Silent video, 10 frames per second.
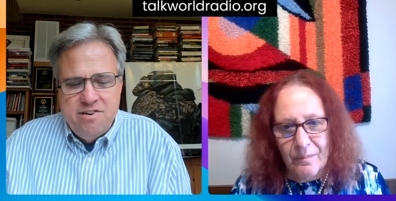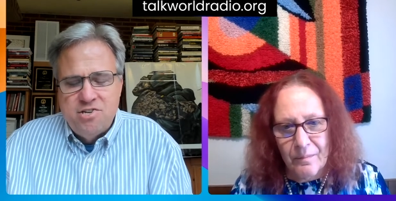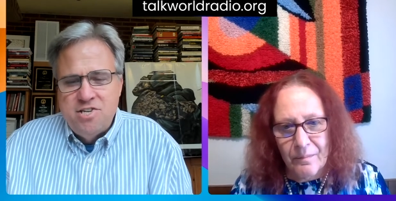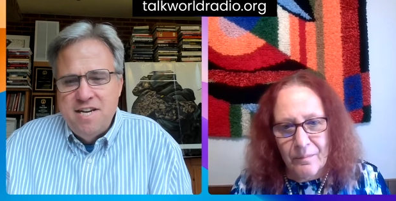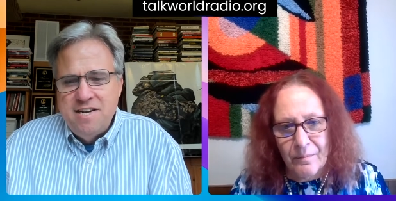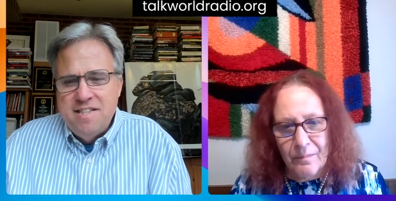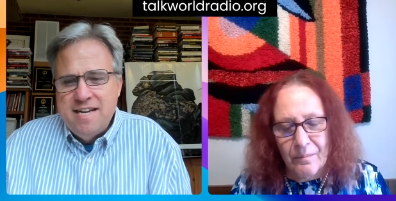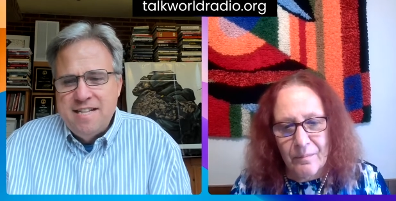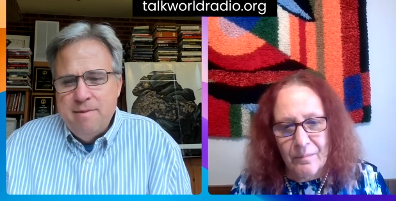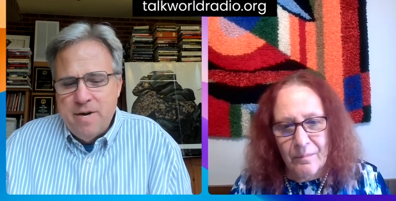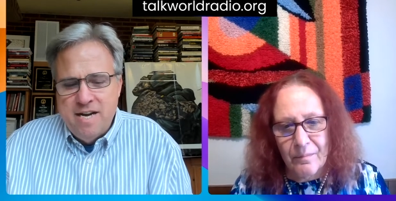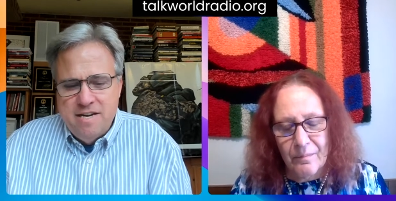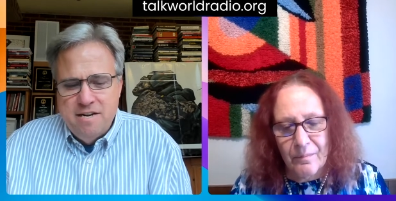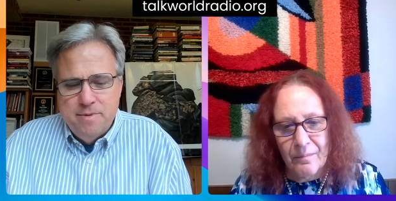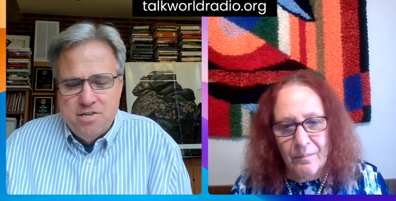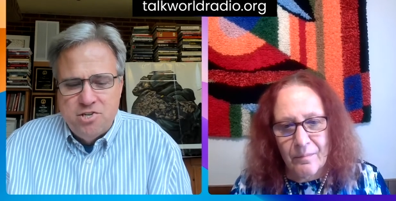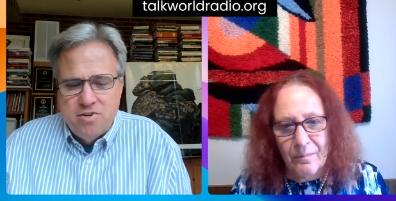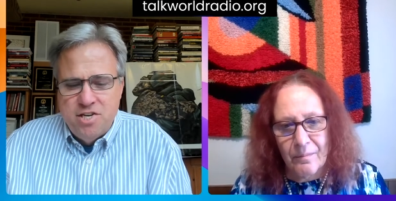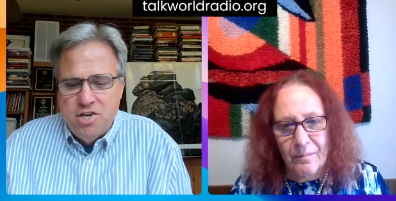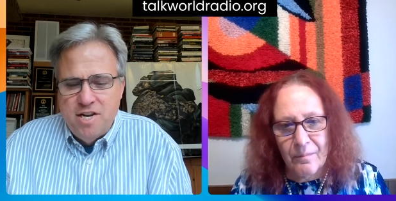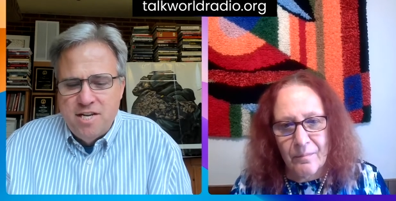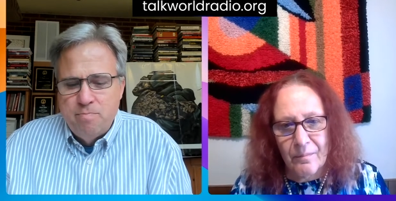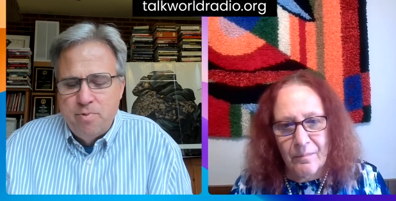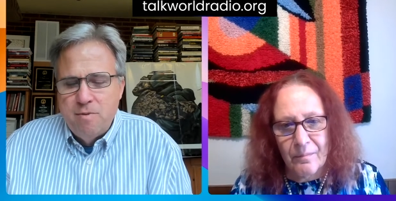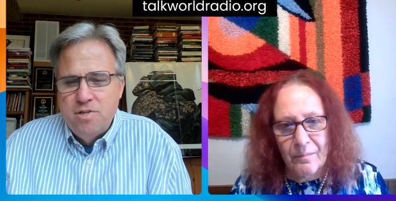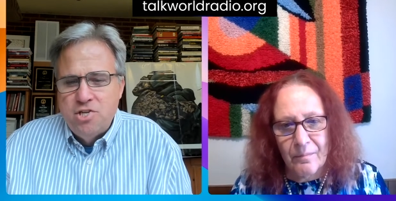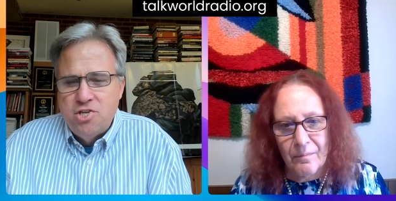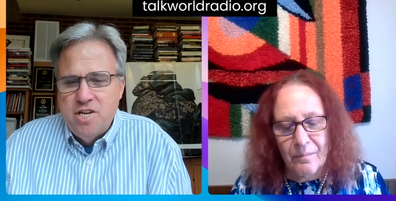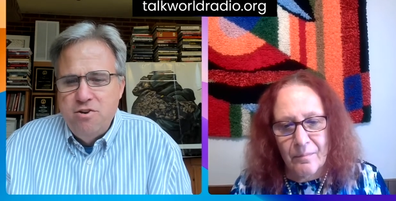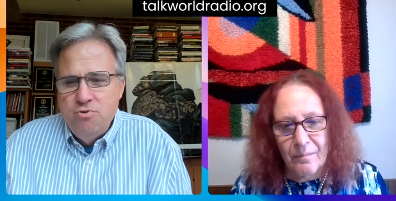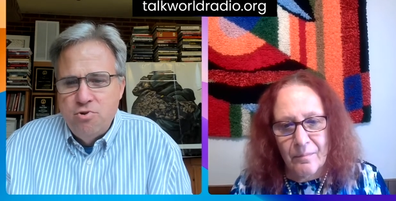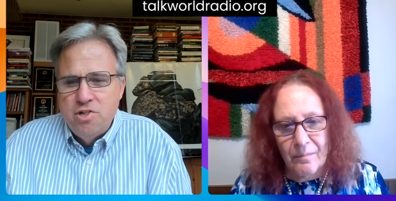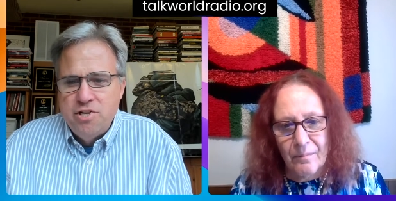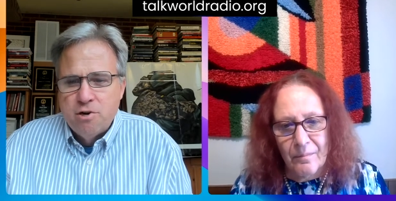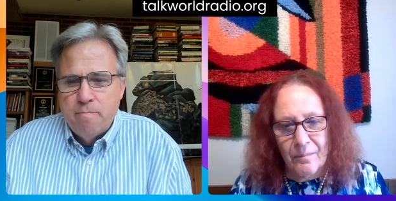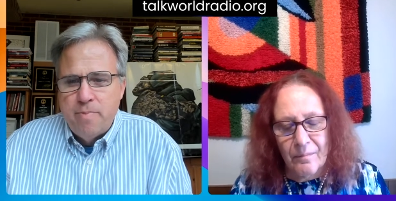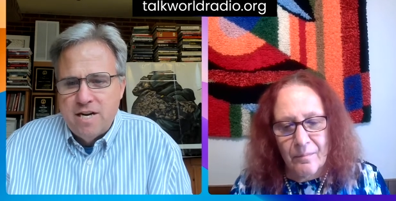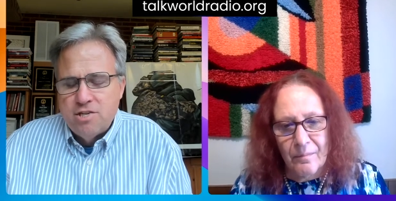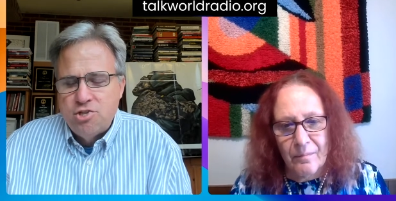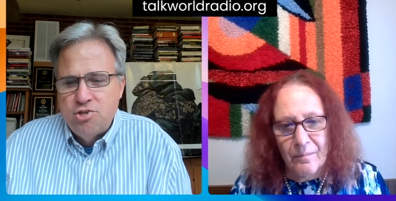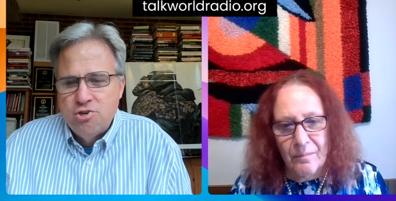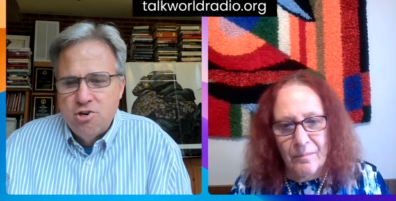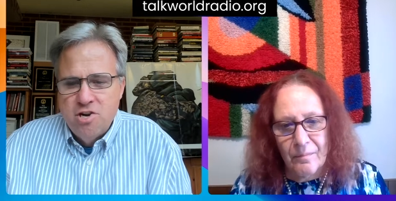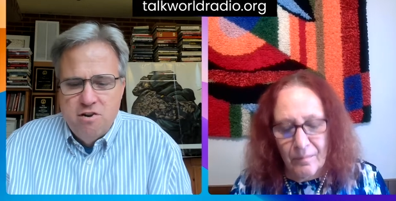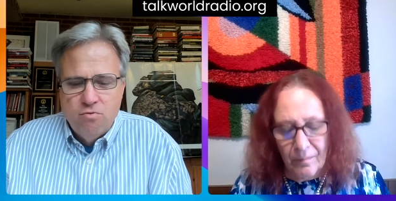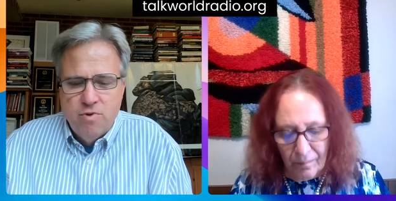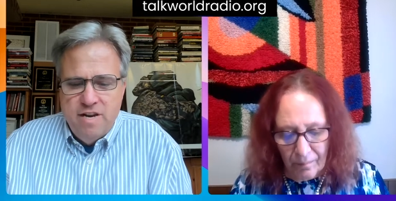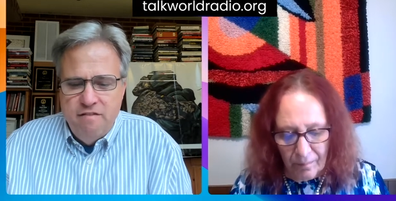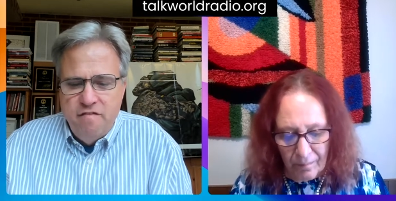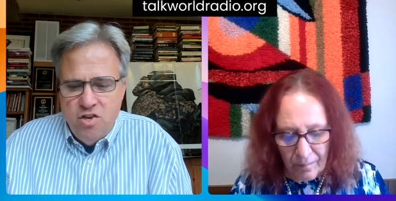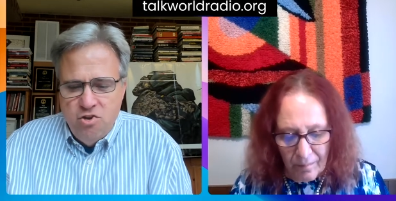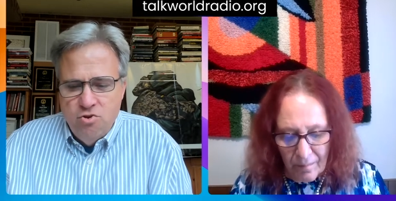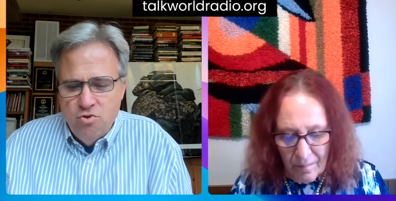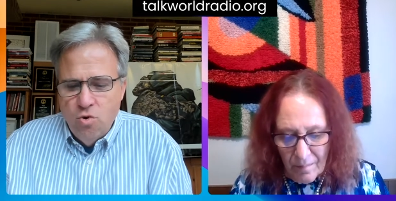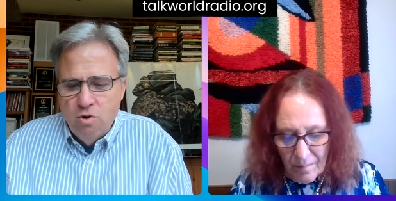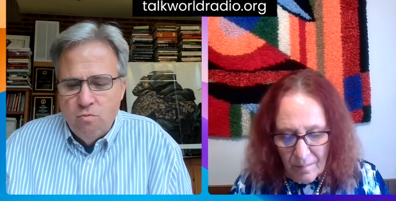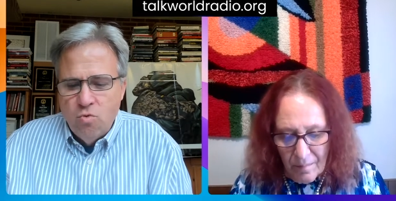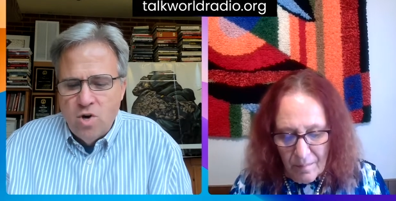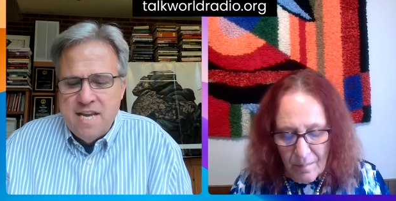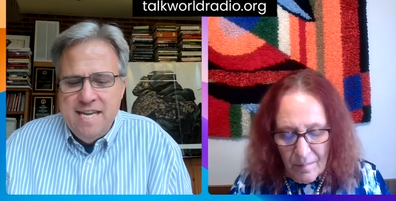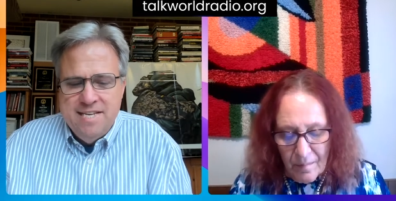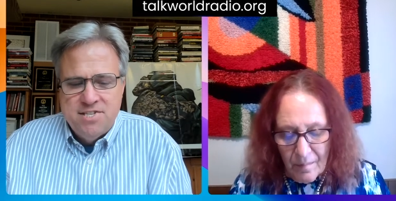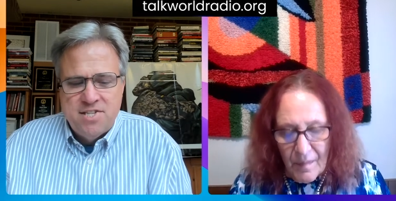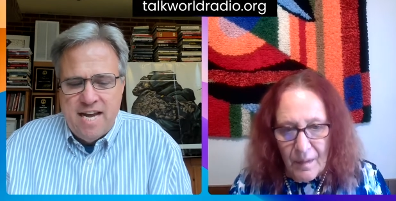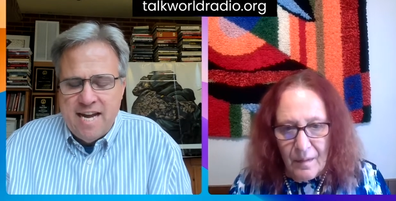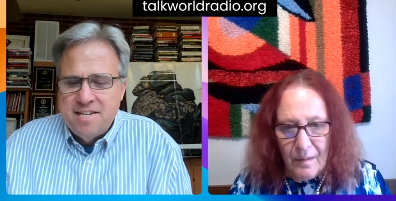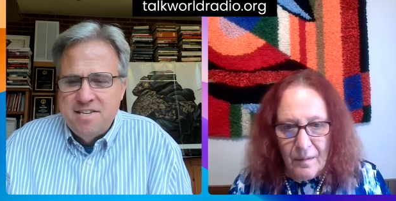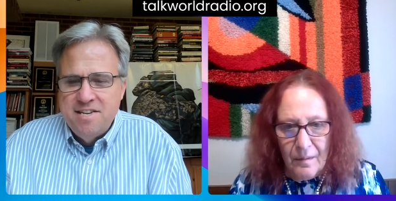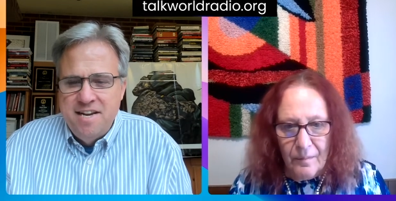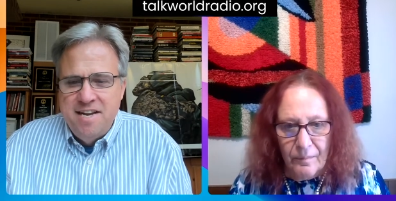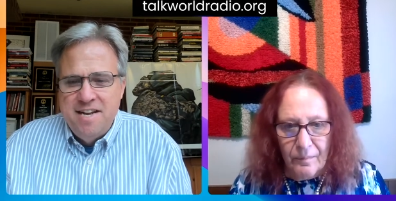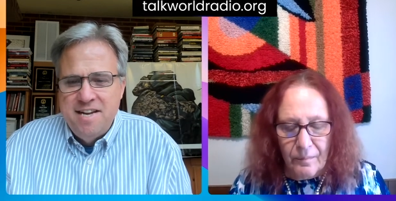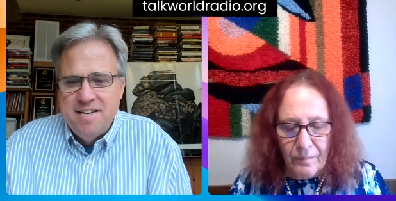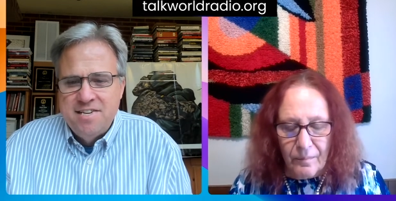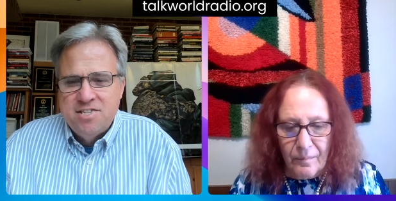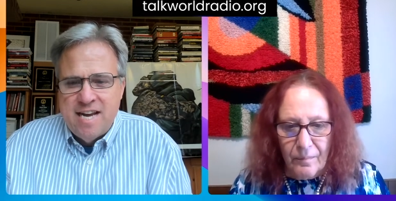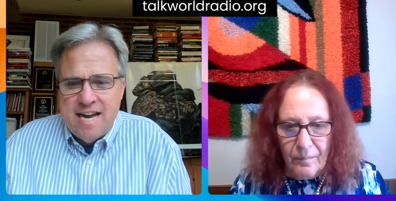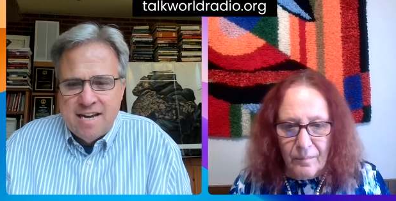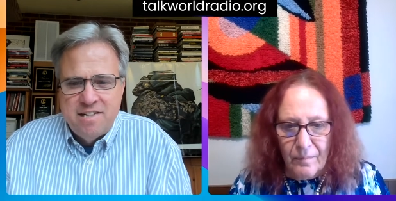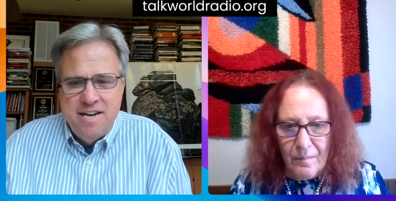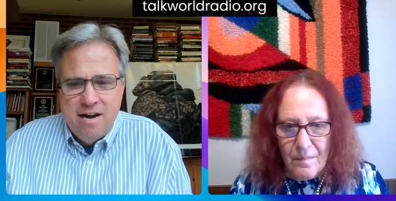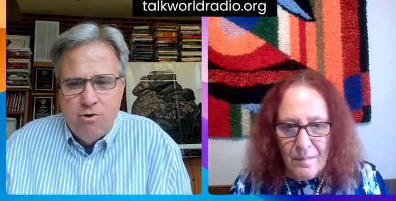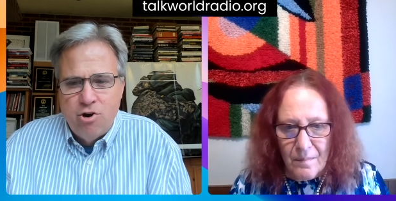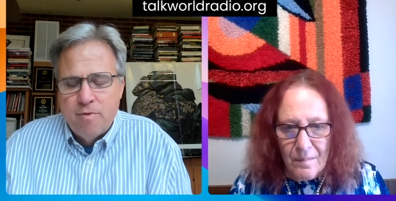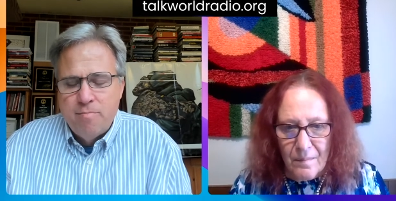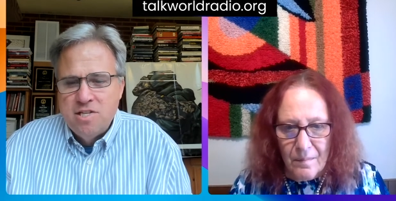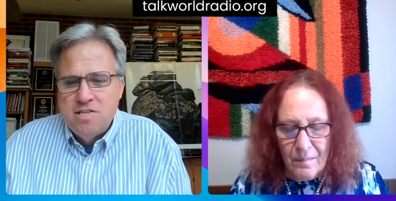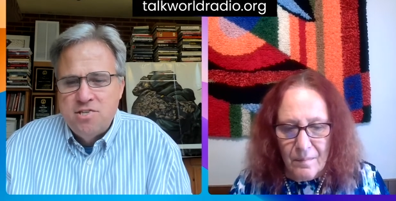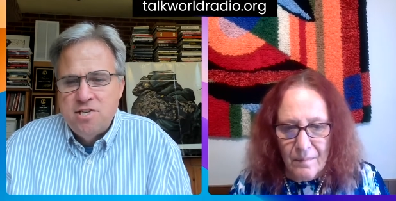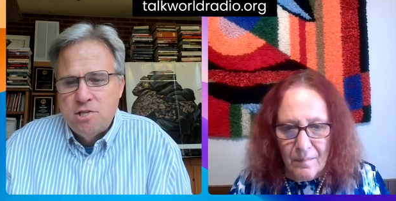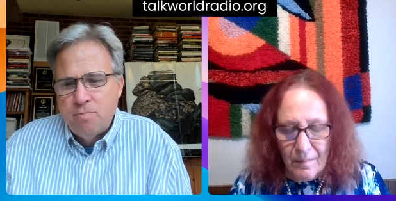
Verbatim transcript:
Speaker 1: understand that the Biden administration has published a nuclear posture review. What is that, and exactly how horrible is this